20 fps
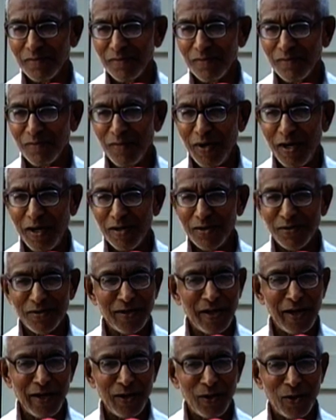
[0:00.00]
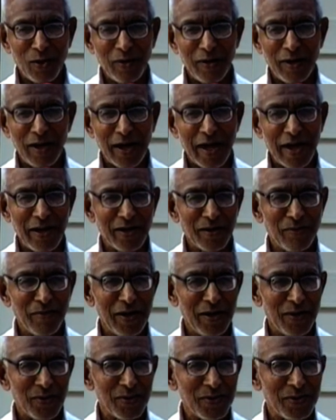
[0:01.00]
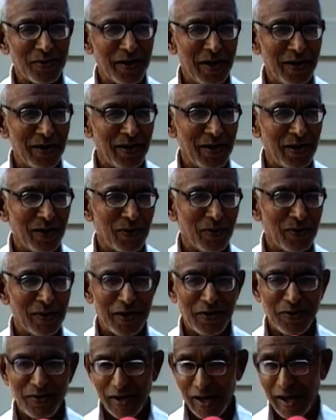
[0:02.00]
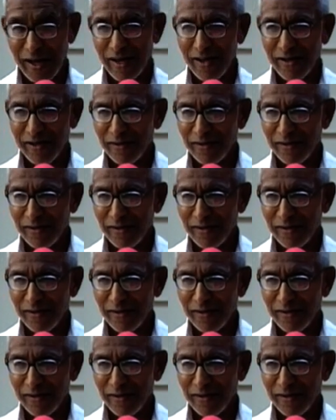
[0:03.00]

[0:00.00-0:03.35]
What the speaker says: means they don't like me to sit into the chair.